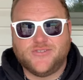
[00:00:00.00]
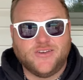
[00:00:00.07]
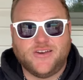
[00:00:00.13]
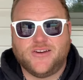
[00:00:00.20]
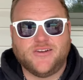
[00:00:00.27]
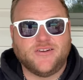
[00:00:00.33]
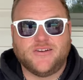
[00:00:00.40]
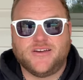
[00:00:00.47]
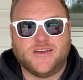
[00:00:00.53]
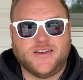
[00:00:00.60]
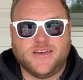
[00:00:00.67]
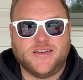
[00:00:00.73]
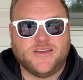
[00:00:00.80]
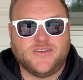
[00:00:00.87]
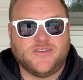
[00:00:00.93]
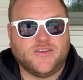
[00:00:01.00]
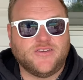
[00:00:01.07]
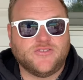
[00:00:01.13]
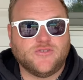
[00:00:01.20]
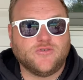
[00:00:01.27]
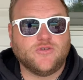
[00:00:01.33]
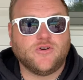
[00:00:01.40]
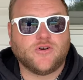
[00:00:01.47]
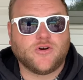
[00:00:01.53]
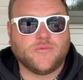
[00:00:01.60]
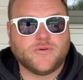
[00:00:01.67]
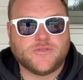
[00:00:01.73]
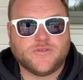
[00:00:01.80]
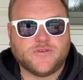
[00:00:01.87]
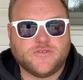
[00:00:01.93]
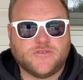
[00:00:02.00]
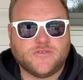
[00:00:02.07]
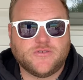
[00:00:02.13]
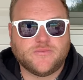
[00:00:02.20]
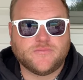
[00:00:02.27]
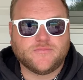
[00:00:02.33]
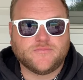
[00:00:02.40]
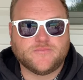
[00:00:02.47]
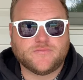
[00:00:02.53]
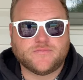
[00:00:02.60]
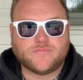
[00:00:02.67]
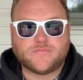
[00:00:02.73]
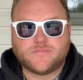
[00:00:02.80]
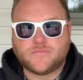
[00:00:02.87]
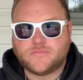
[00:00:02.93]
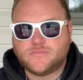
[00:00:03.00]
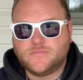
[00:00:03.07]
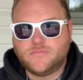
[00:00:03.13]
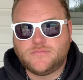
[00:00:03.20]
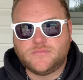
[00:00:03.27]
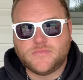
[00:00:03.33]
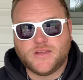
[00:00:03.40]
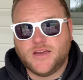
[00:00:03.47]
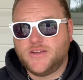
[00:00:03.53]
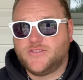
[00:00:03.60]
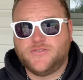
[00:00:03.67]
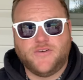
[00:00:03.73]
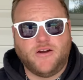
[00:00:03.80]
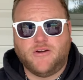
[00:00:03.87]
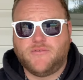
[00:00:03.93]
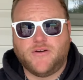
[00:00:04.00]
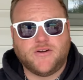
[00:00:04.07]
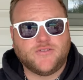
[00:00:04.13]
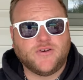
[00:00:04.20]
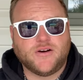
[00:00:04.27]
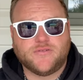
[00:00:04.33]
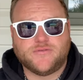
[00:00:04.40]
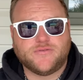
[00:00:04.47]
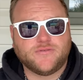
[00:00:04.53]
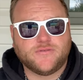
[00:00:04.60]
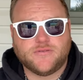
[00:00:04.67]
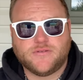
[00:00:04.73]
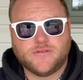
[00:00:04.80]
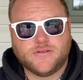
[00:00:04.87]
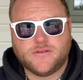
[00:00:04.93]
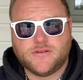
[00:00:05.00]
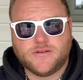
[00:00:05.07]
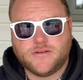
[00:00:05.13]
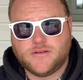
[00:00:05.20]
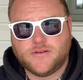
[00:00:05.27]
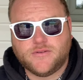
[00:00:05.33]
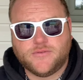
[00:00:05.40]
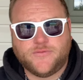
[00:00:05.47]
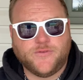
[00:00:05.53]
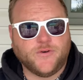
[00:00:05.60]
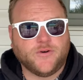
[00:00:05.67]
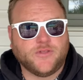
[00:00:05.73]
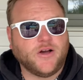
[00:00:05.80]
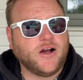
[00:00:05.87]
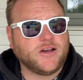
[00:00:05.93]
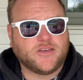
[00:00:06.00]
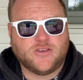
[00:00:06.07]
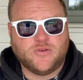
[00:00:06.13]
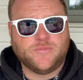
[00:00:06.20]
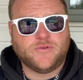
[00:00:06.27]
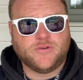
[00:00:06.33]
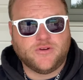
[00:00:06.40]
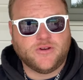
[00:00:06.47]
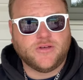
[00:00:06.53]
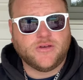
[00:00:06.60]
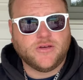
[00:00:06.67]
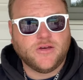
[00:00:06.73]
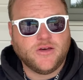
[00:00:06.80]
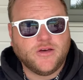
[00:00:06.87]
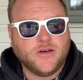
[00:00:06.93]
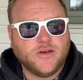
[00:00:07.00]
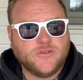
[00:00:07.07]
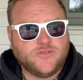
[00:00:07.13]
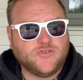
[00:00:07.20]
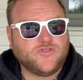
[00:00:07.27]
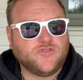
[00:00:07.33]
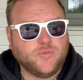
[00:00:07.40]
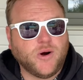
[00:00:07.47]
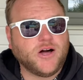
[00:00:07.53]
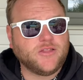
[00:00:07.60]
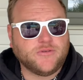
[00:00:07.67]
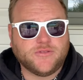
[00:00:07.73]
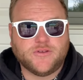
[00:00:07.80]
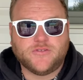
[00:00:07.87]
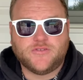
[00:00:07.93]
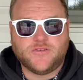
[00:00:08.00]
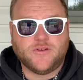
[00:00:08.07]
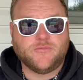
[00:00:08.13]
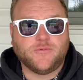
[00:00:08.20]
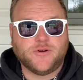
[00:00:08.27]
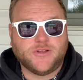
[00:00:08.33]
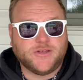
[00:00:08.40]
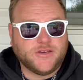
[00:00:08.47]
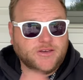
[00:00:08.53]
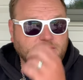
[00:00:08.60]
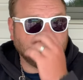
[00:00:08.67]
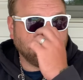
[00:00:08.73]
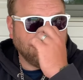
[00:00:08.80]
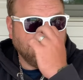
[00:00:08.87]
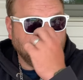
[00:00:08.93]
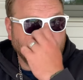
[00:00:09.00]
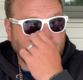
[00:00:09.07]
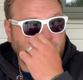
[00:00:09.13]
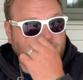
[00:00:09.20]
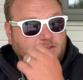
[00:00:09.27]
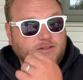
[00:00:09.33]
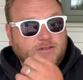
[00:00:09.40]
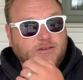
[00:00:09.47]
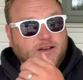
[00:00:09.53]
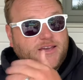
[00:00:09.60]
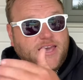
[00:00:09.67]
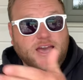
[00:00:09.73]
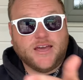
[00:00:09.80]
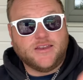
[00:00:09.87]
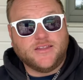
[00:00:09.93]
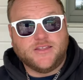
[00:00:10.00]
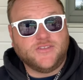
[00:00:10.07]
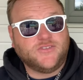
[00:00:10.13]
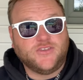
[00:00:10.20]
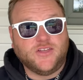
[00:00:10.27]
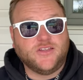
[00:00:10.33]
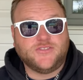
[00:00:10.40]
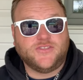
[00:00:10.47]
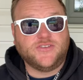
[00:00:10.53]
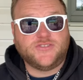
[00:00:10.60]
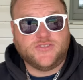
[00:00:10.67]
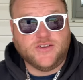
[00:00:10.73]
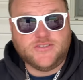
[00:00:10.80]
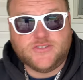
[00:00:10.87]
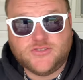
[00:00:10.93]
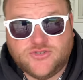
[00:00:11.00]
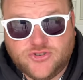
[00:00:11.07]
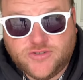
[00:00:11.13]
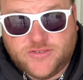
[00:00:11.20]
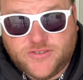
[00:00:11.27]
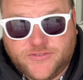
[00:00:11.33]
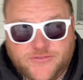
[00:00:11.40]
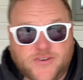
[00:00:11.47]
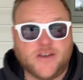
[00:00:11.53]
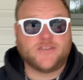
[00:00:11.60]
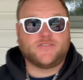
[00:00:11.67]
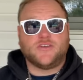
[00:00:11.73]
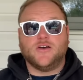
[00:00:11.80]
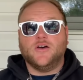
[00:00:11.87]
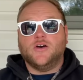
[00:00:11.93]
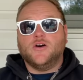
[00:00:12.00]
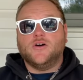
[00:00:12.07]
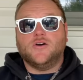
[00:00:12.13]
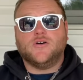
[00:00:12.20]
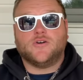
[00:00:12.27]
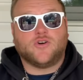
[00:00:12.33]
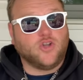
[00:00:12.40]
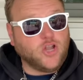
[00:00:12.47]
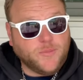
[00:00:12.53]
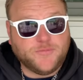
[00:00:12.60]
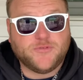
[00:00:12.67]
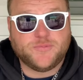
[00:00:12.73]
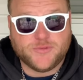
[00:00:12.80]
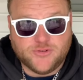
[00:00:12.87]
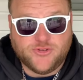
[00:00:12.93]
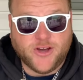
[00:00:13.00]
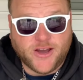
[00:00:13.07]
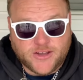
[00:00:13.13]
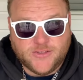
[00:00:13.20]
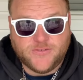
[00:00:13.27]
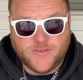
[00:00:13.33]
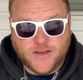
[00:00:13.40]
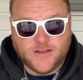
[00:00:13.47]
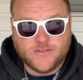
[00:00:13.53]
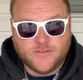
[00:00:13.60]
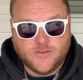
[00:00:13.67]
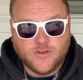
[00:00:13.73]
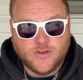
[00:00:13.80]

later, he, he's no longer with us. It's very, very tough for the hockey community to swallow this. It really is. It, again, this, this doesn't just affect Columbus Blue Jackets fans.